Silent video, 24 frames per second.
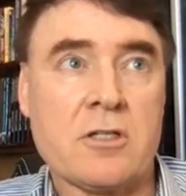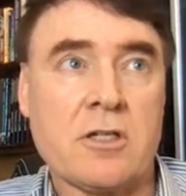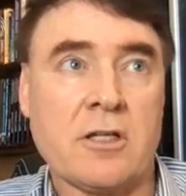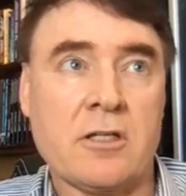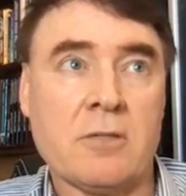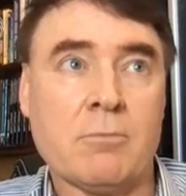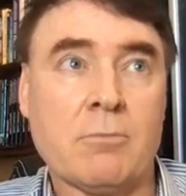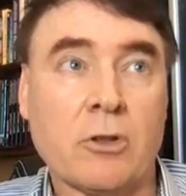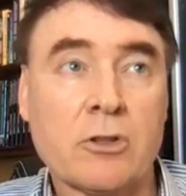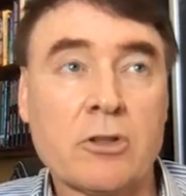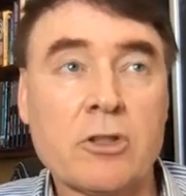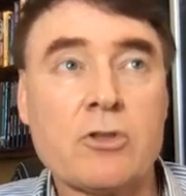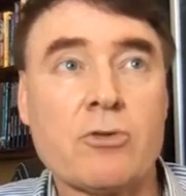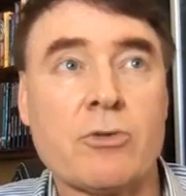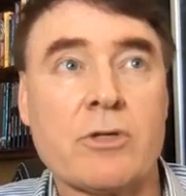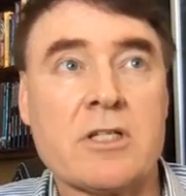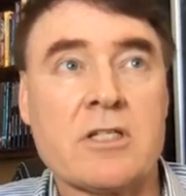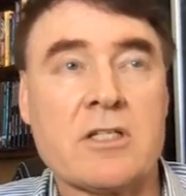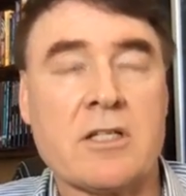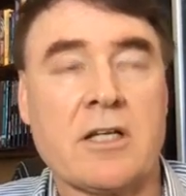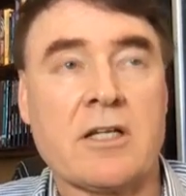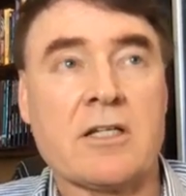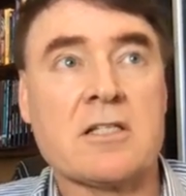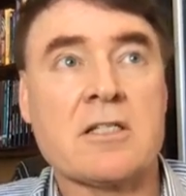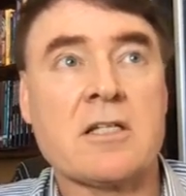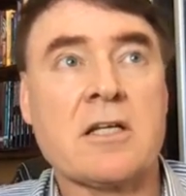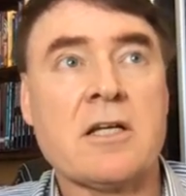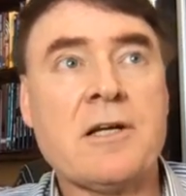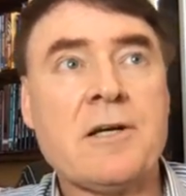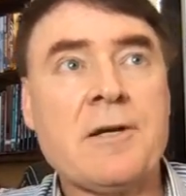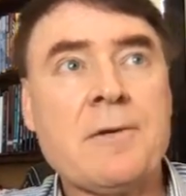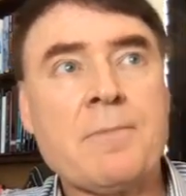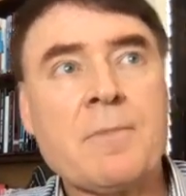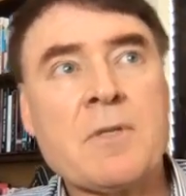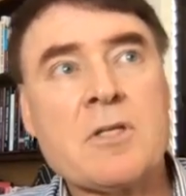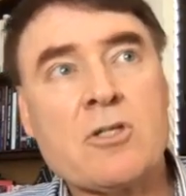in a monetary sense.
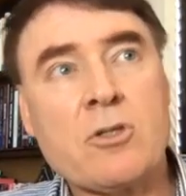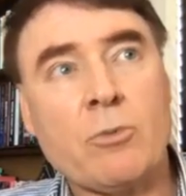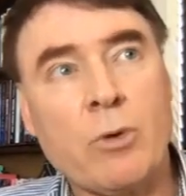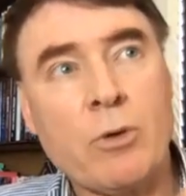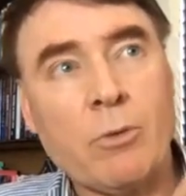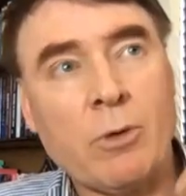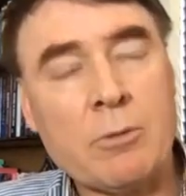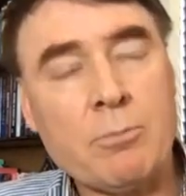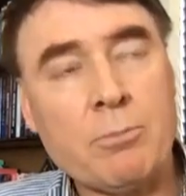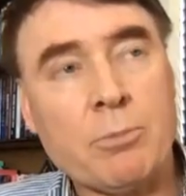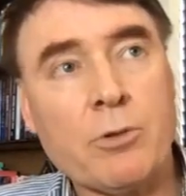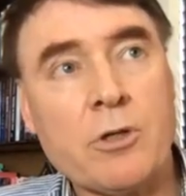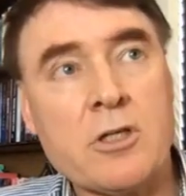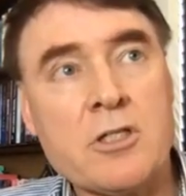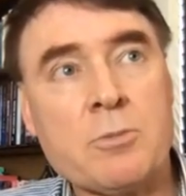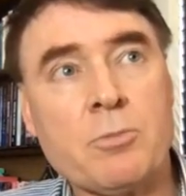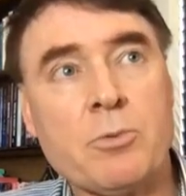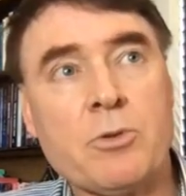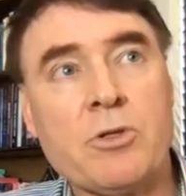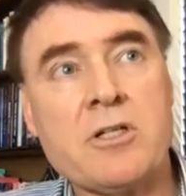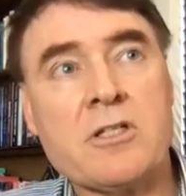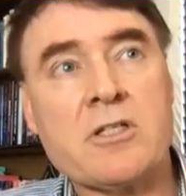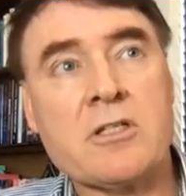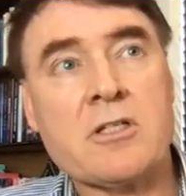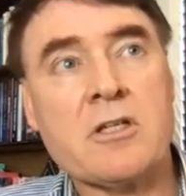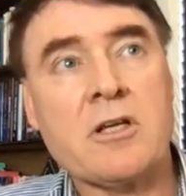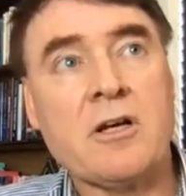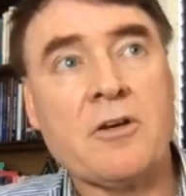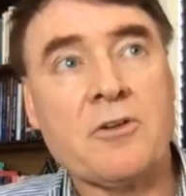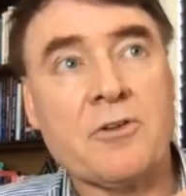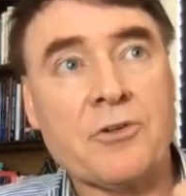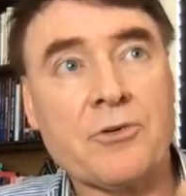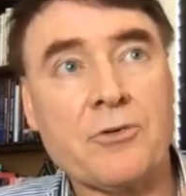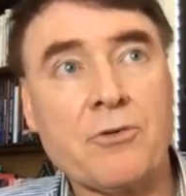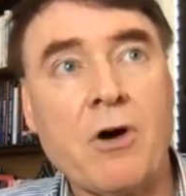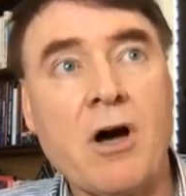So we want prosperous,
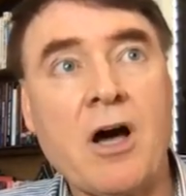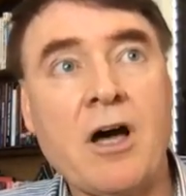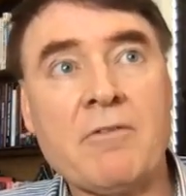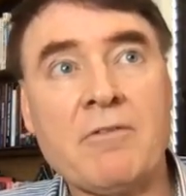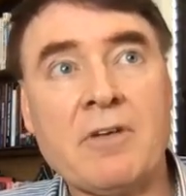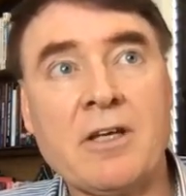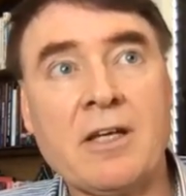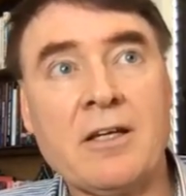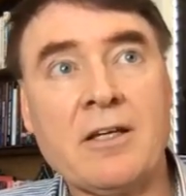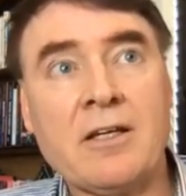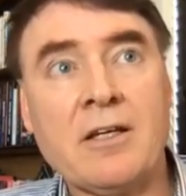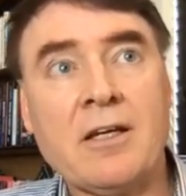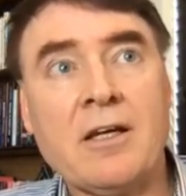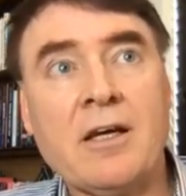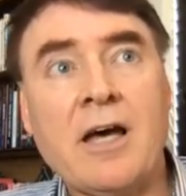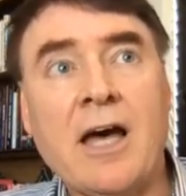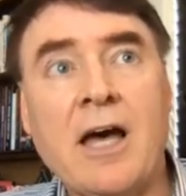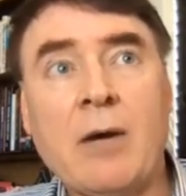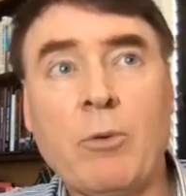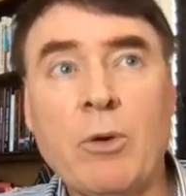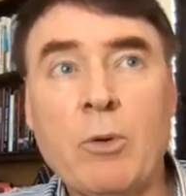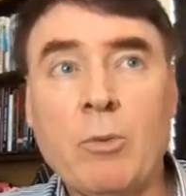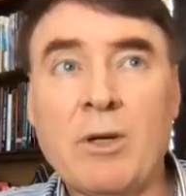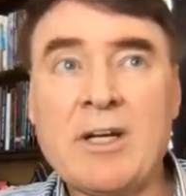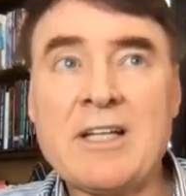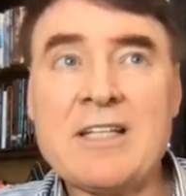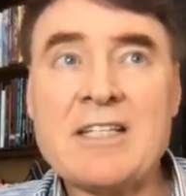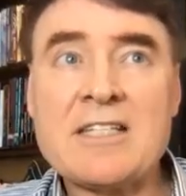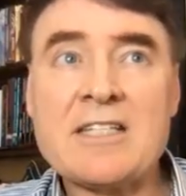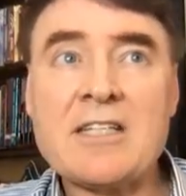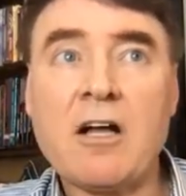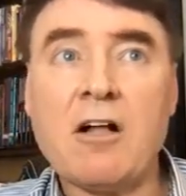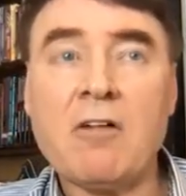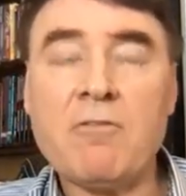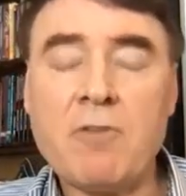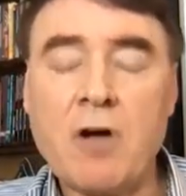thriving, and we want a
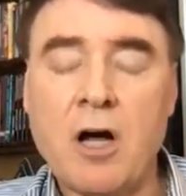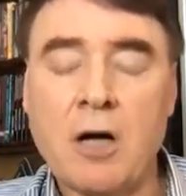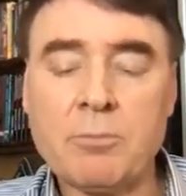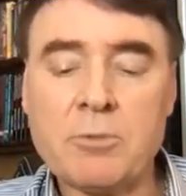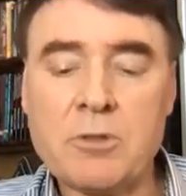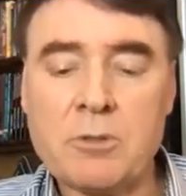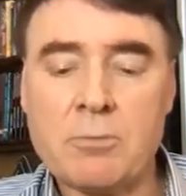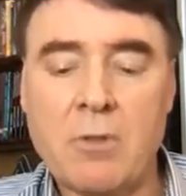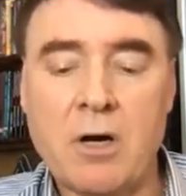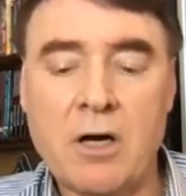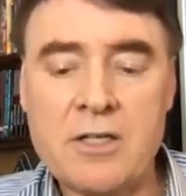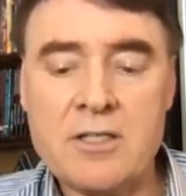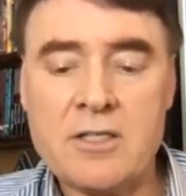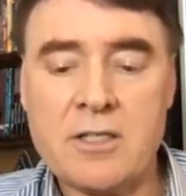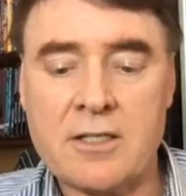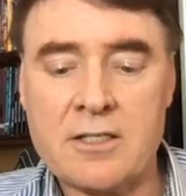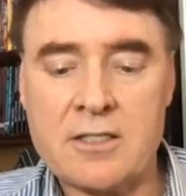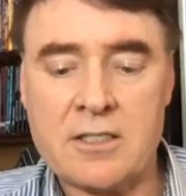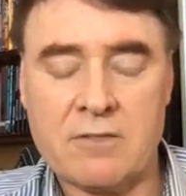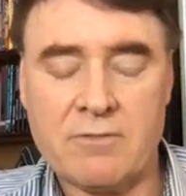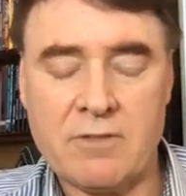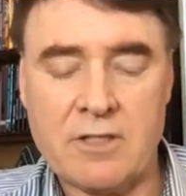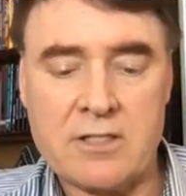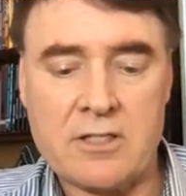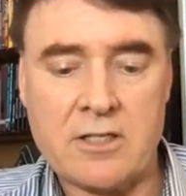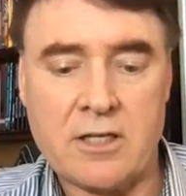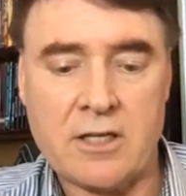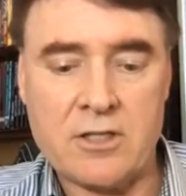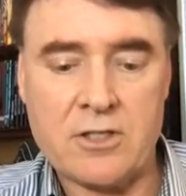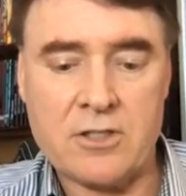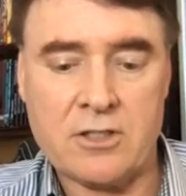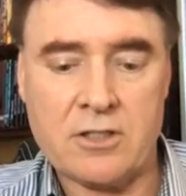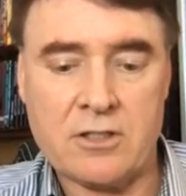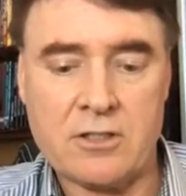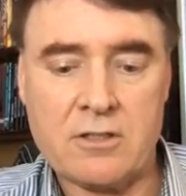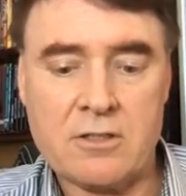self-optimizing
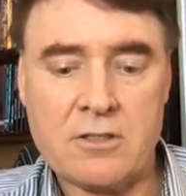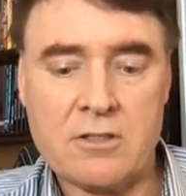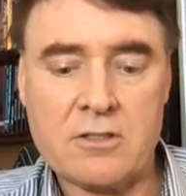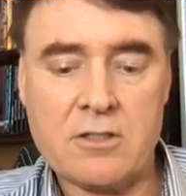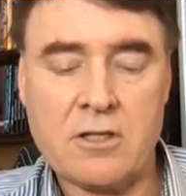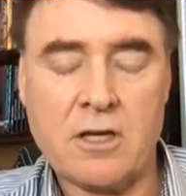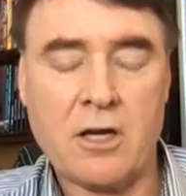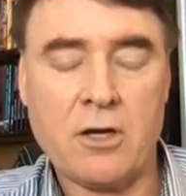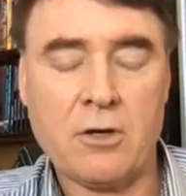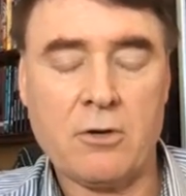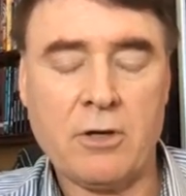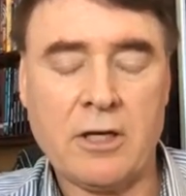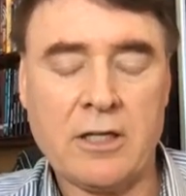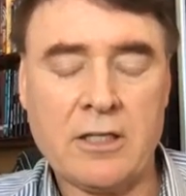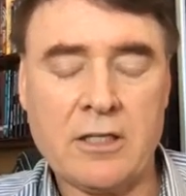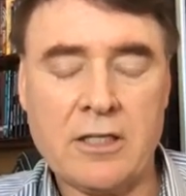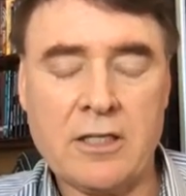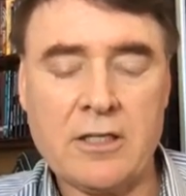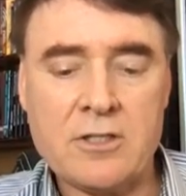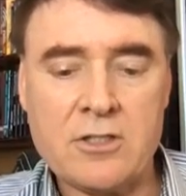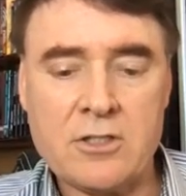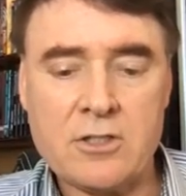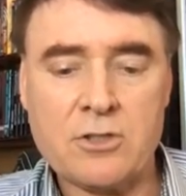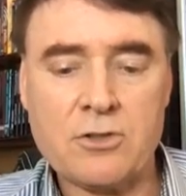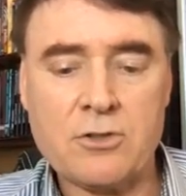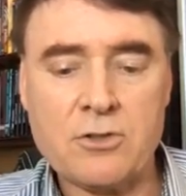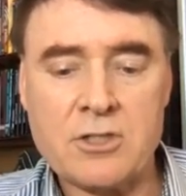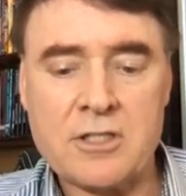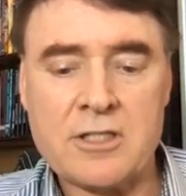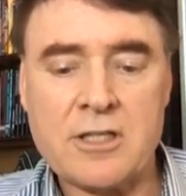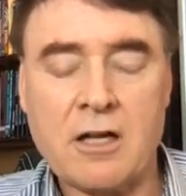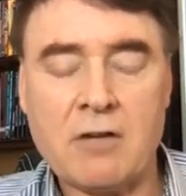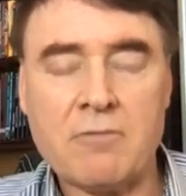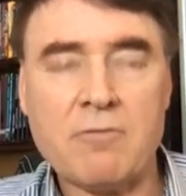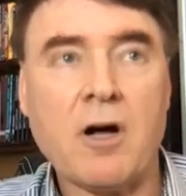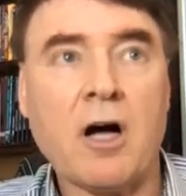civilization. So it needs to
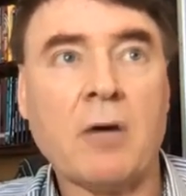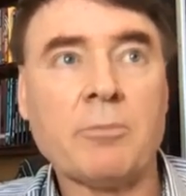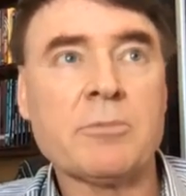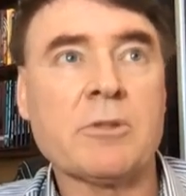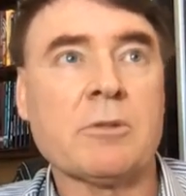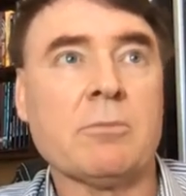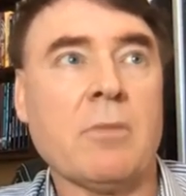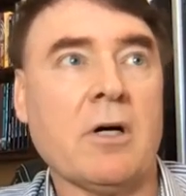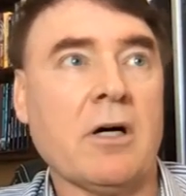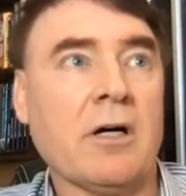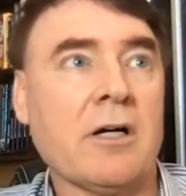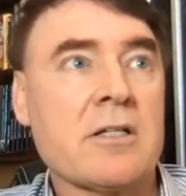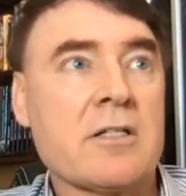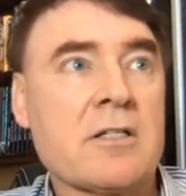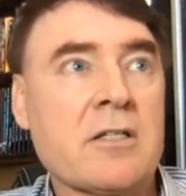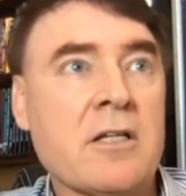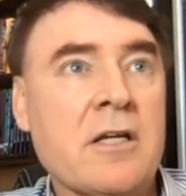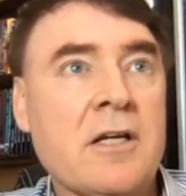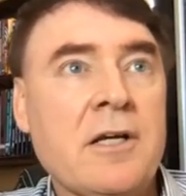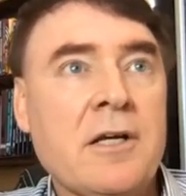self-optimize.